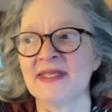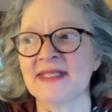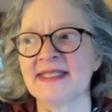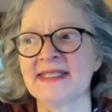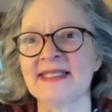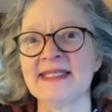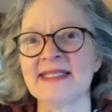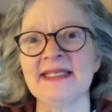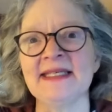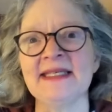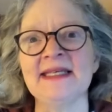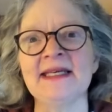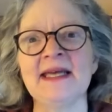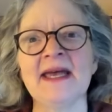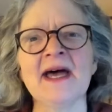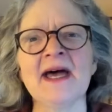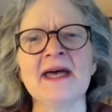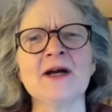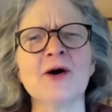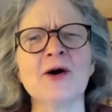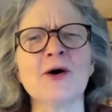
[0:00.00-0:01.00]
the sea
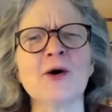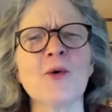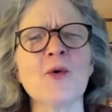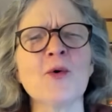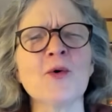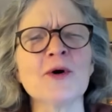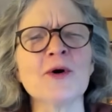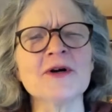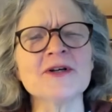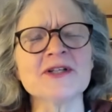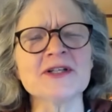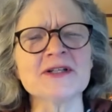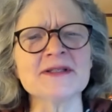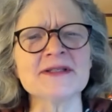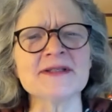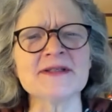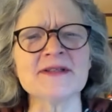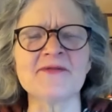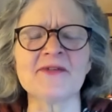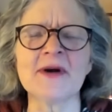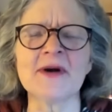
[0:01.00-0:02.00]
and our
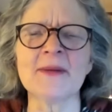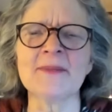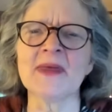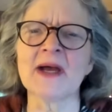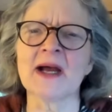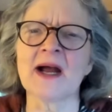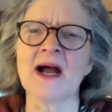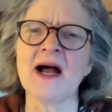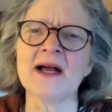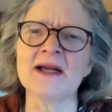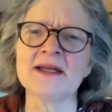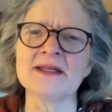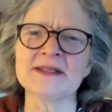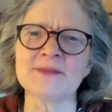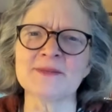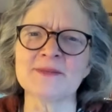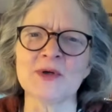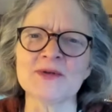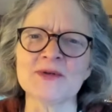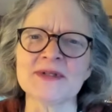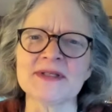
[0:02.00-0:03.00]
origins from the
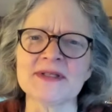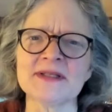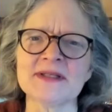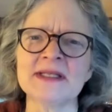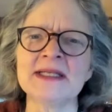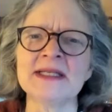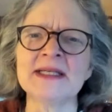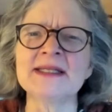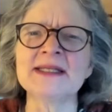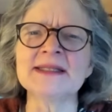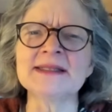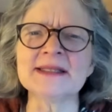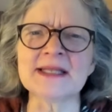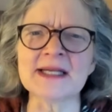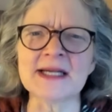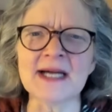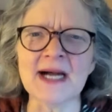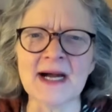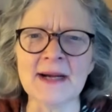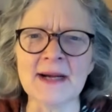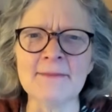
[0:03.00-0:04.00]
cosmos, to
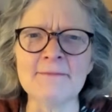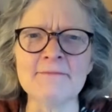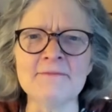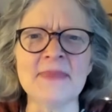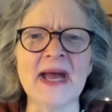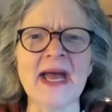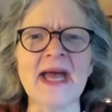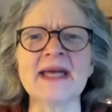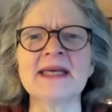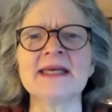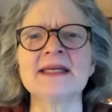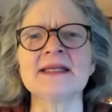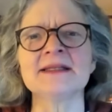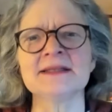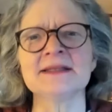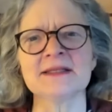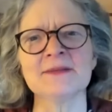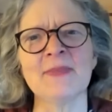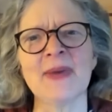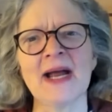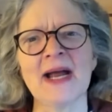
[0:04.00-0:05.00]
come back
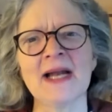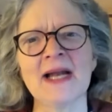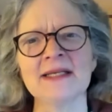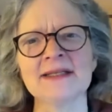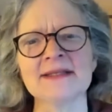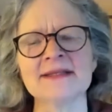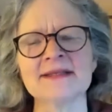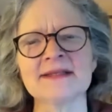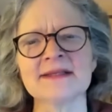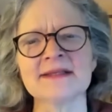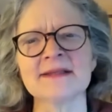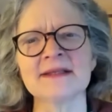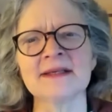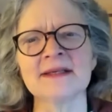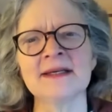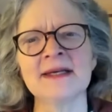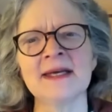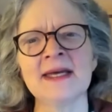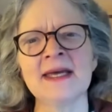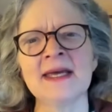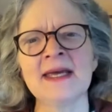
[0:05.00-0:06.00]
into balance.
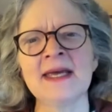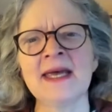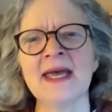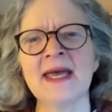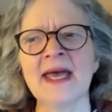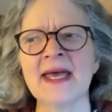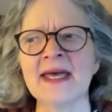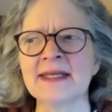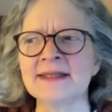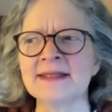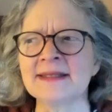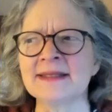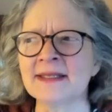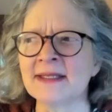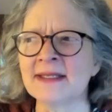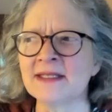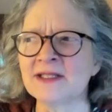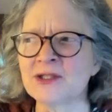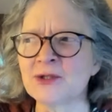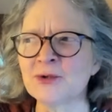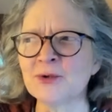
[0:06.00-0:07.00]
And
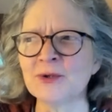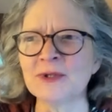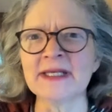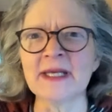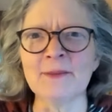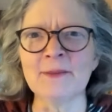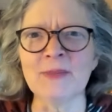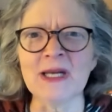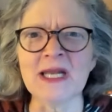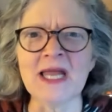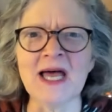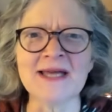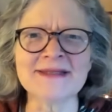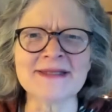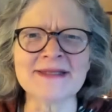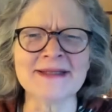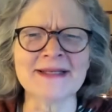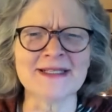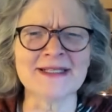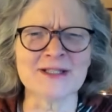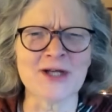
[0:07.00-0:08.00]
Julia
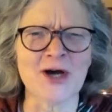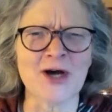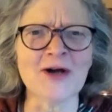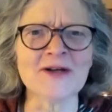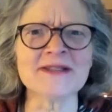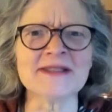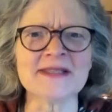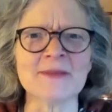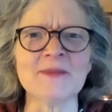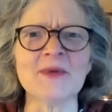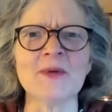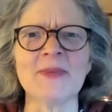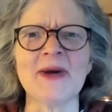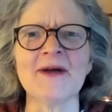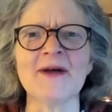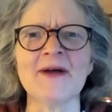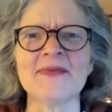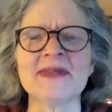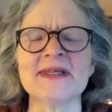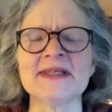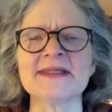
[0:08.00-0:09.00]
Balaz and I talk some
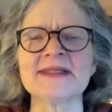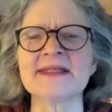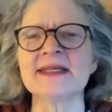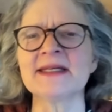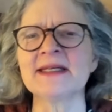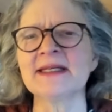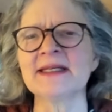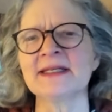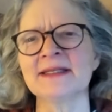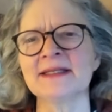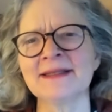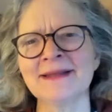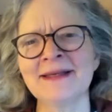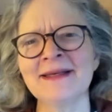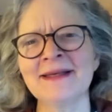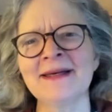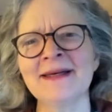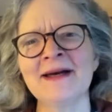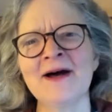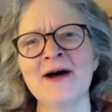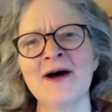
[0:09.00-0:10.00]
about this in
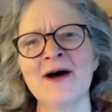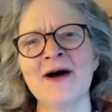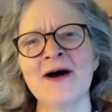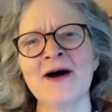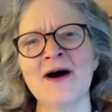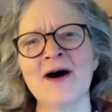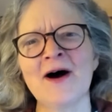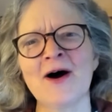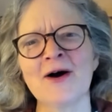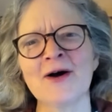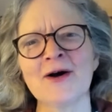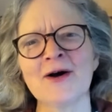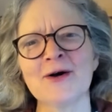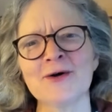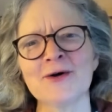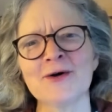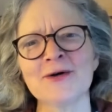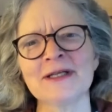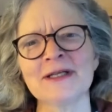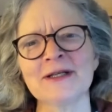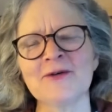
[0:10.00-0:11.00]
our
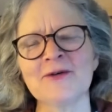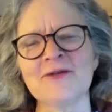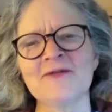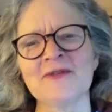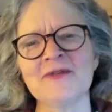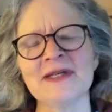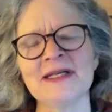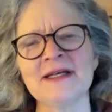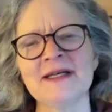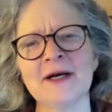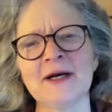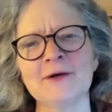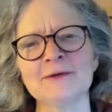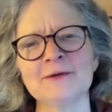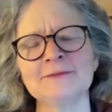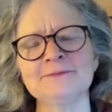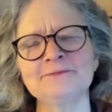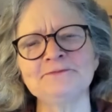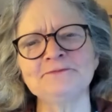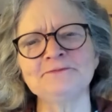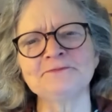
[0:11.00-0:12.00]
earlier video.
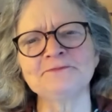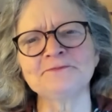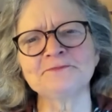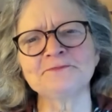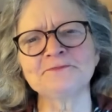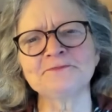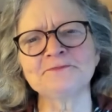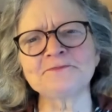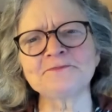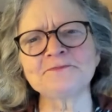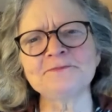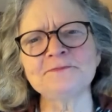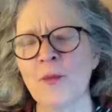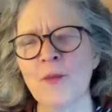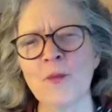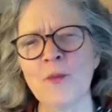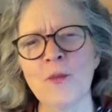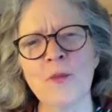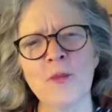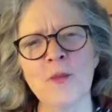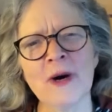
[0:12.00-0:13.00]

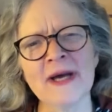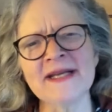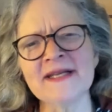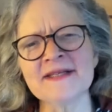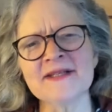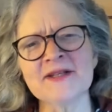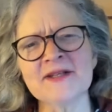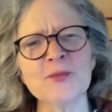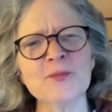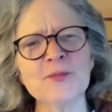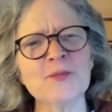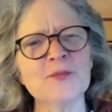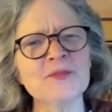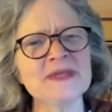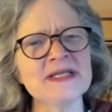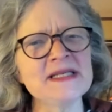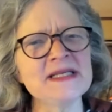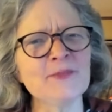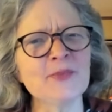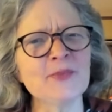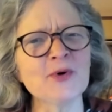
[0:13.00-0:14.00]
What is the
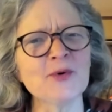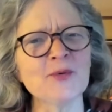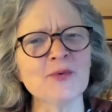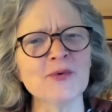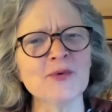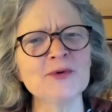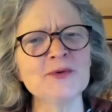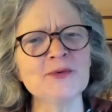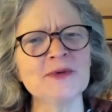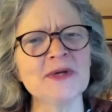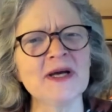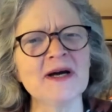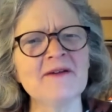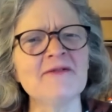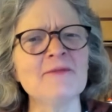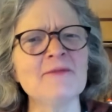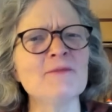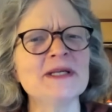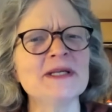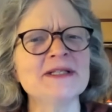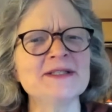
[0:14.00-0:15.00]
deeper root
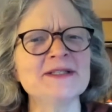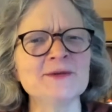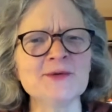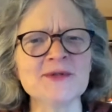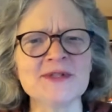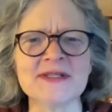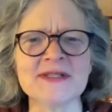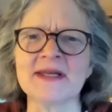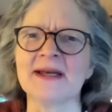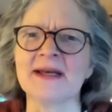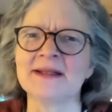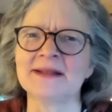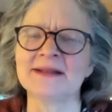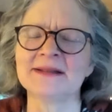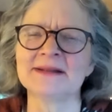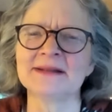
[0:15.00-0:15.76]
of Medusa?